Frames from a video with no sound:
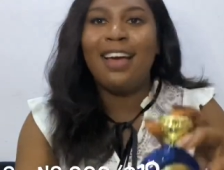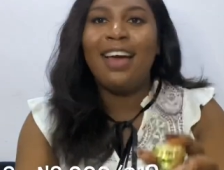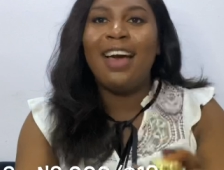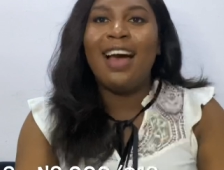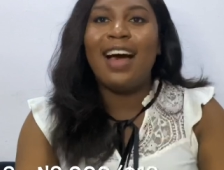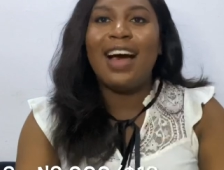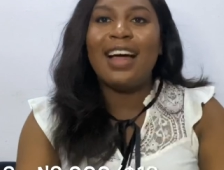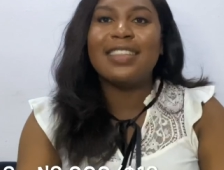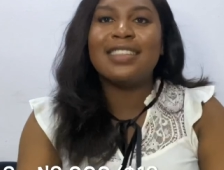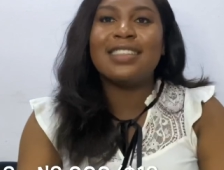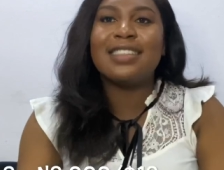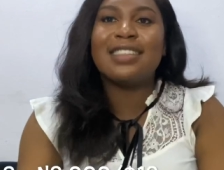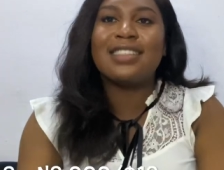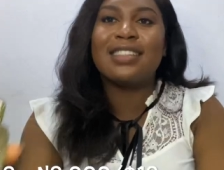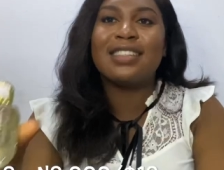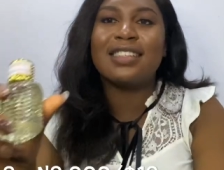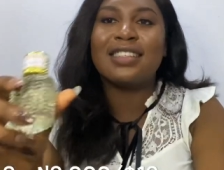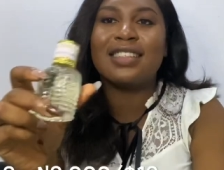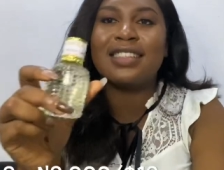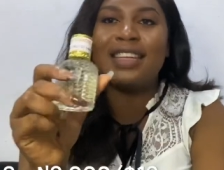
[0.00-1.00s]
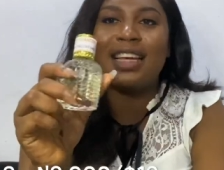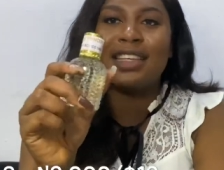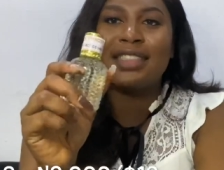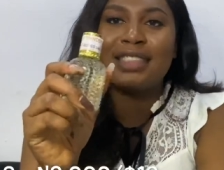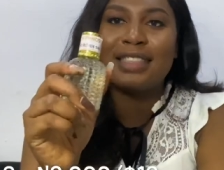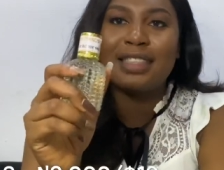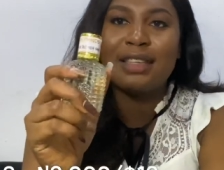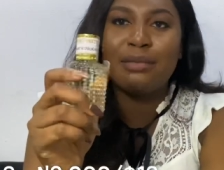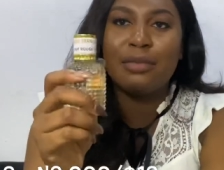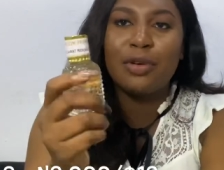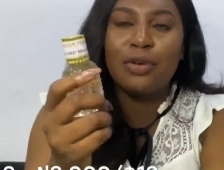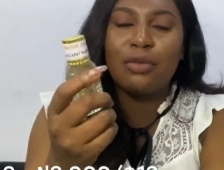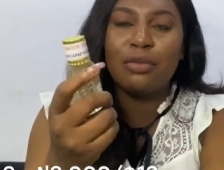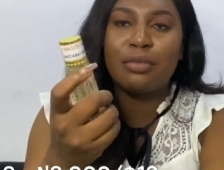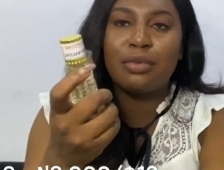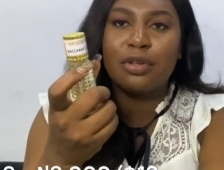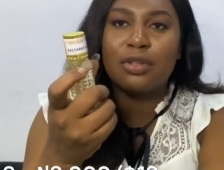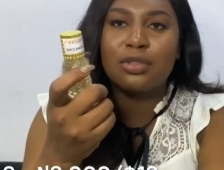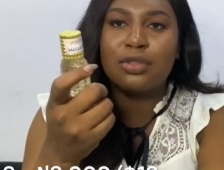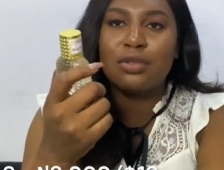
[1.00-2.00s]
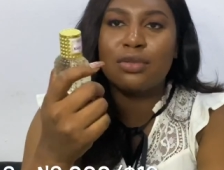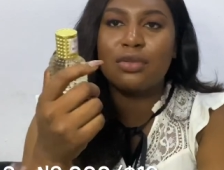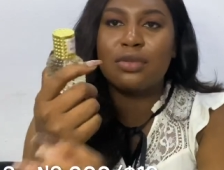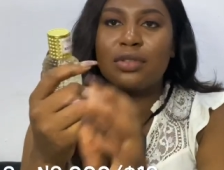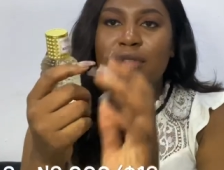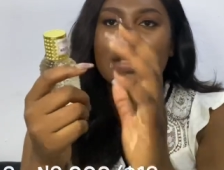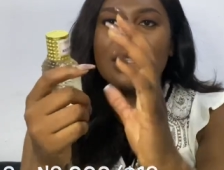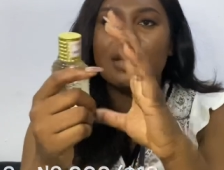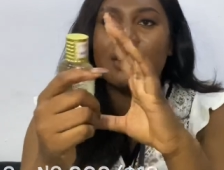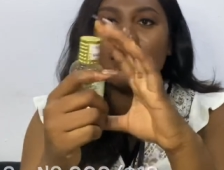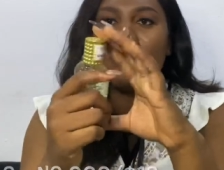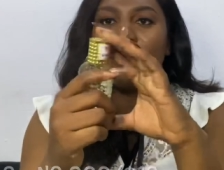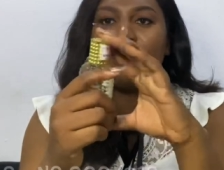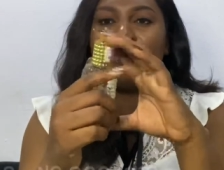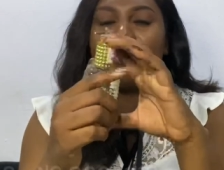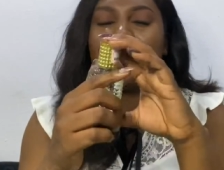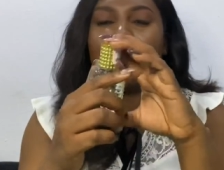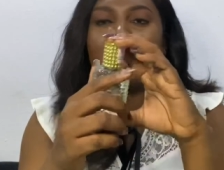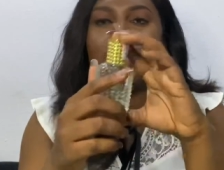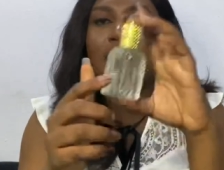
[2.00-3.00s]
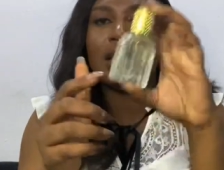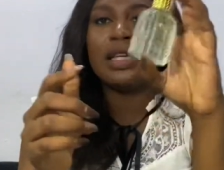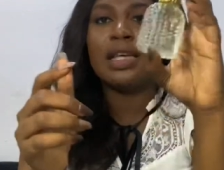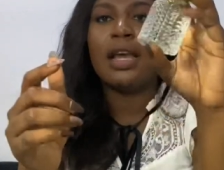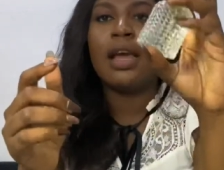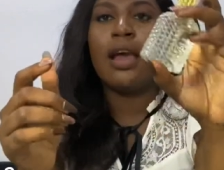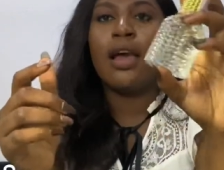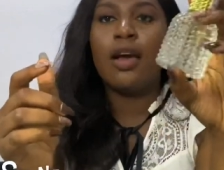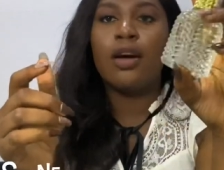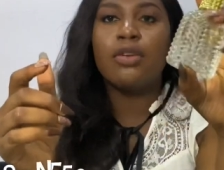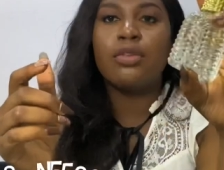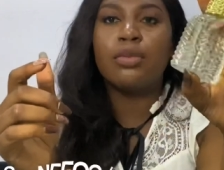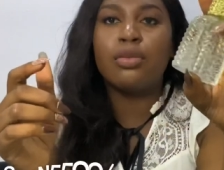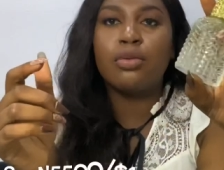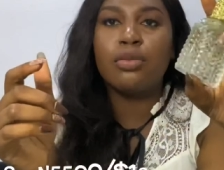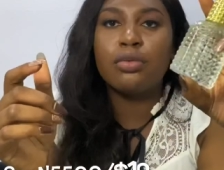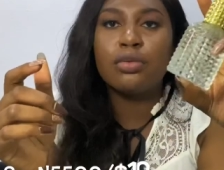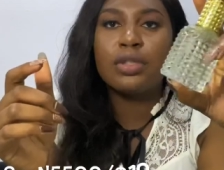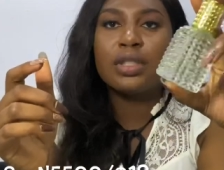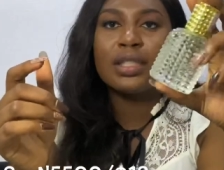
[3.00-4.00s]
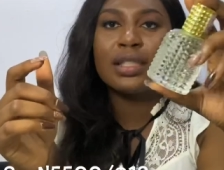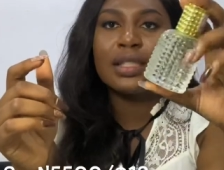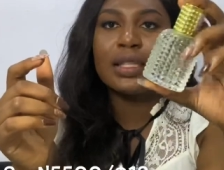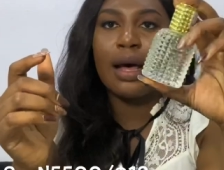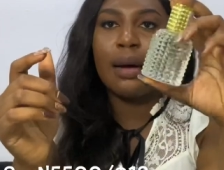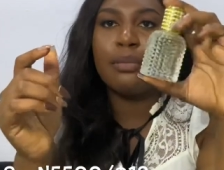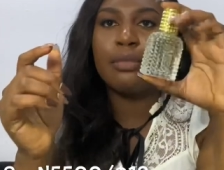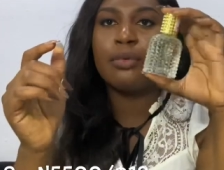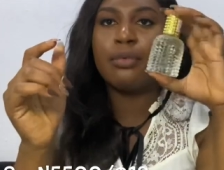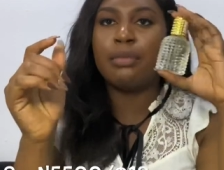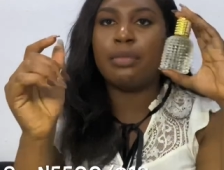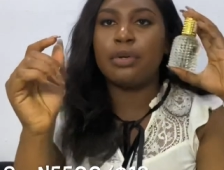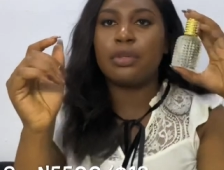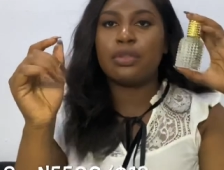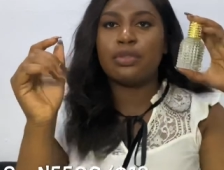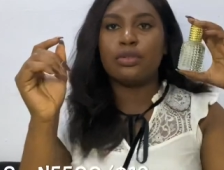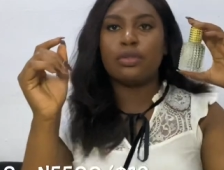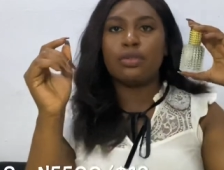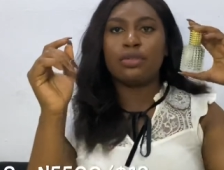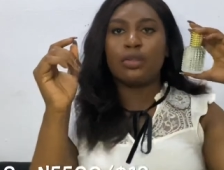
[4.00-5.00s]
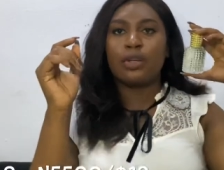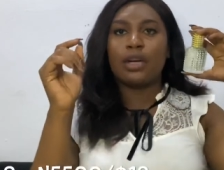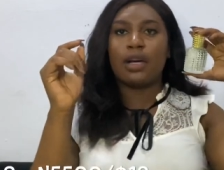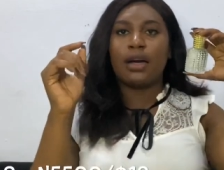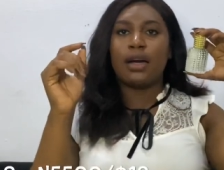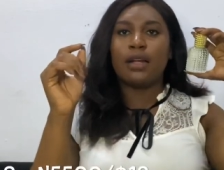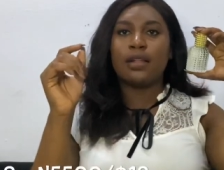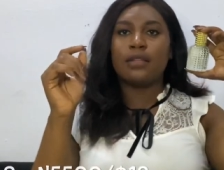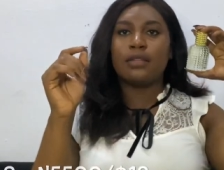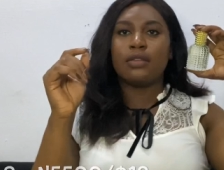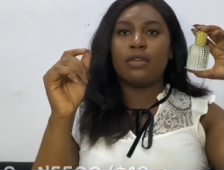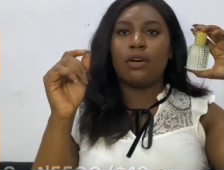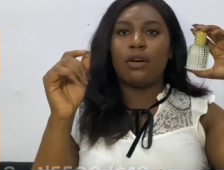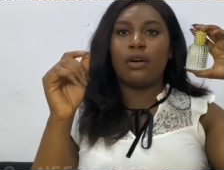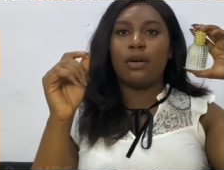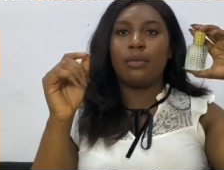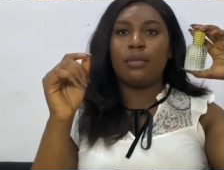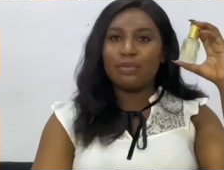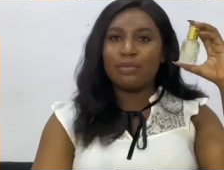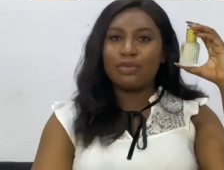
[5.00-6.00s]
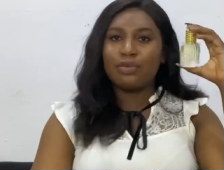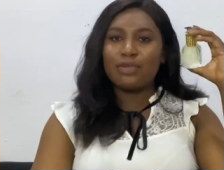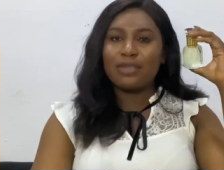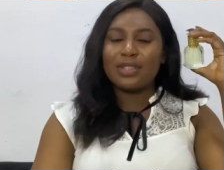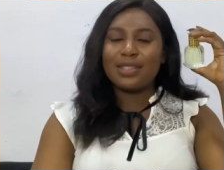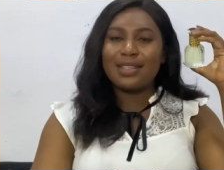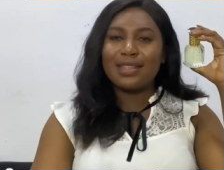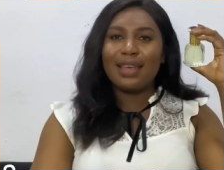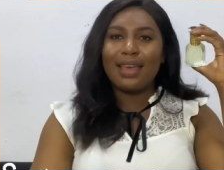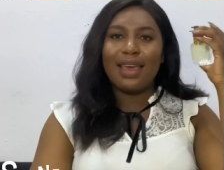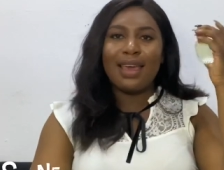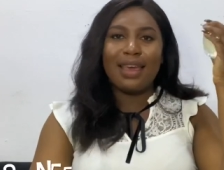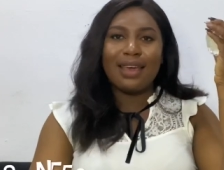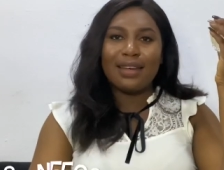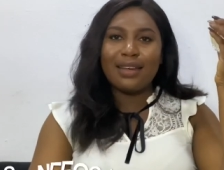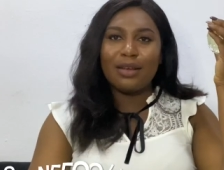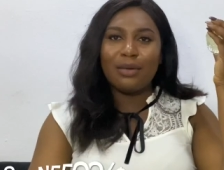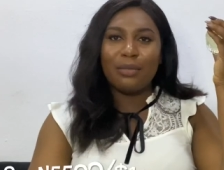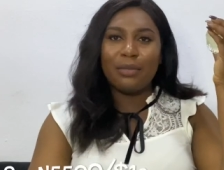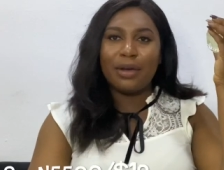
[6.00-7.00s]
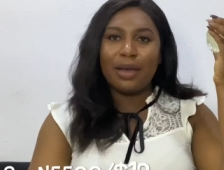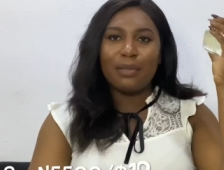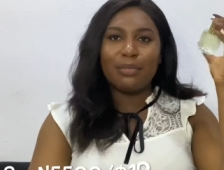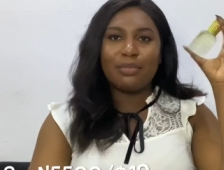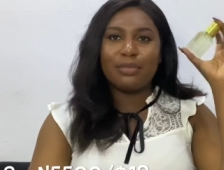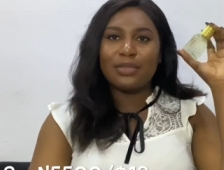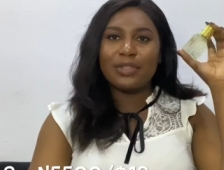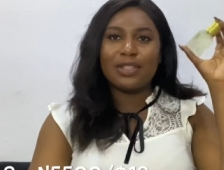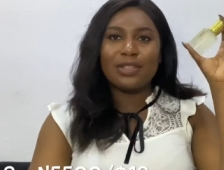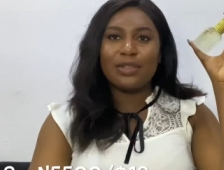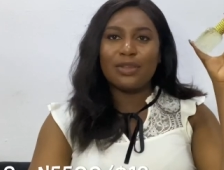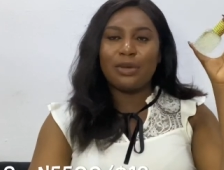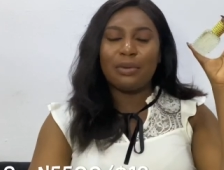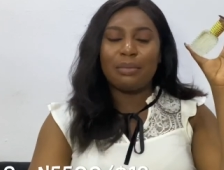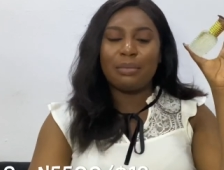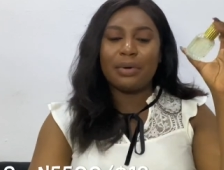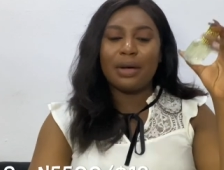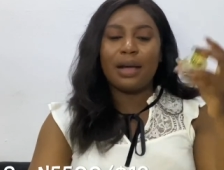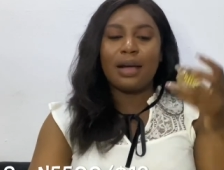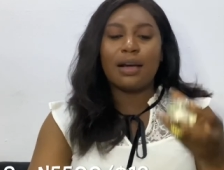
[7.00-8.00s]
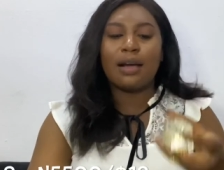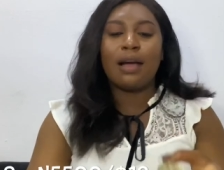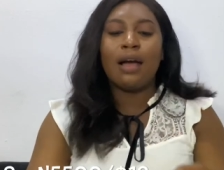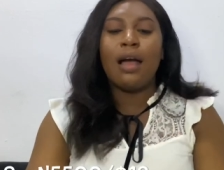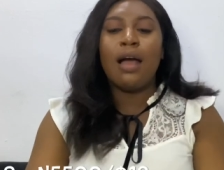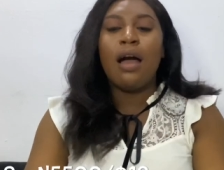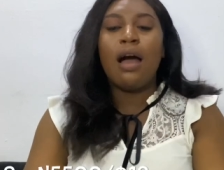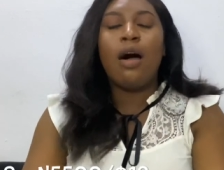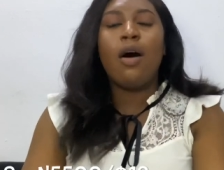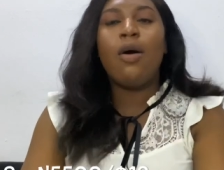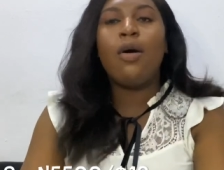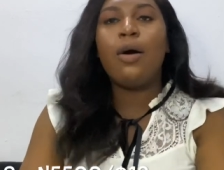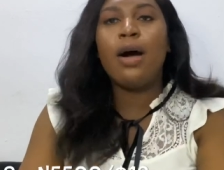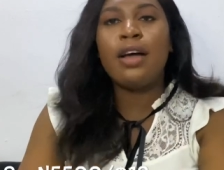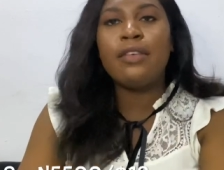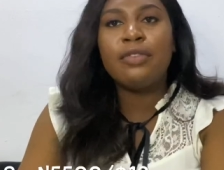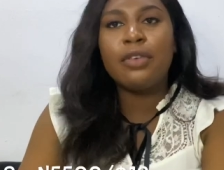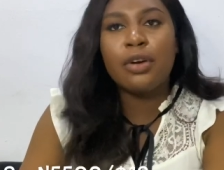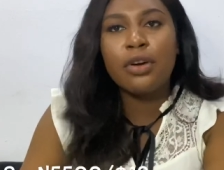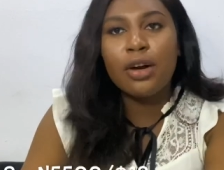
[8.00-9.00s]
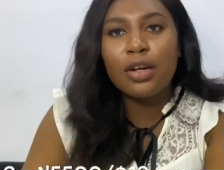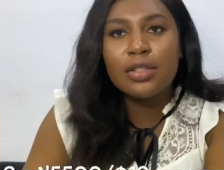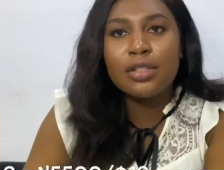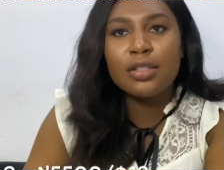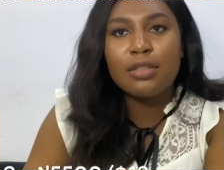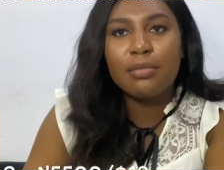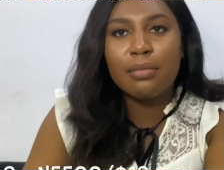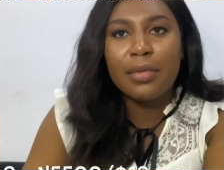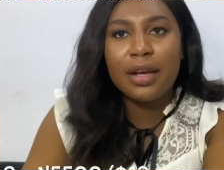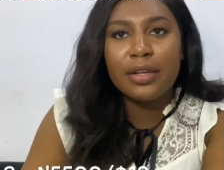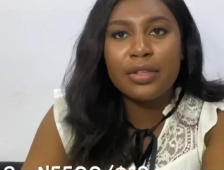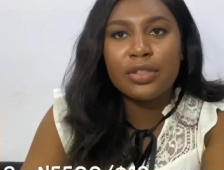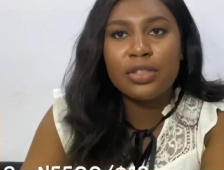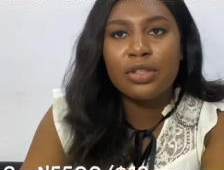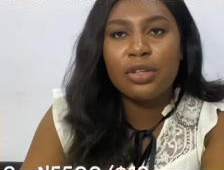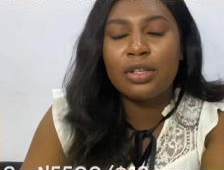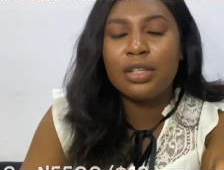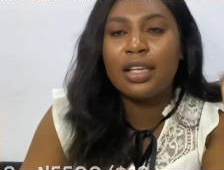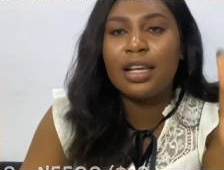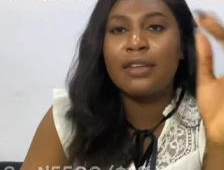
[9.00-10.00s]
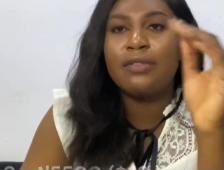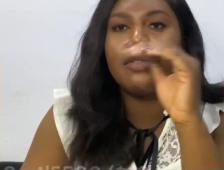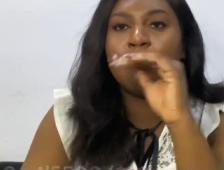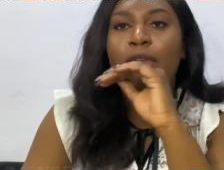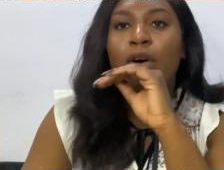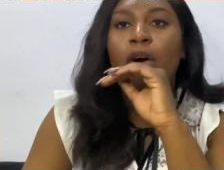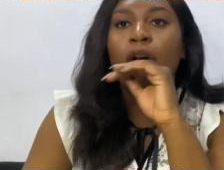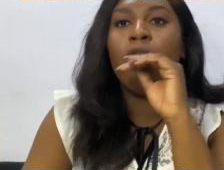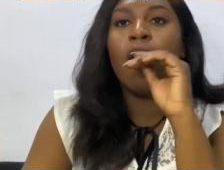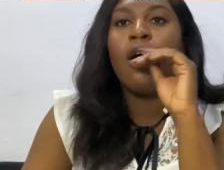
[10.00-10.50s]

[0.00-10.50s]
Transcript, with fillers: and this is the 30 ml bottle this is a really Good sample bottle you can um, put anywhere put in your bag oh i forgot to mention that for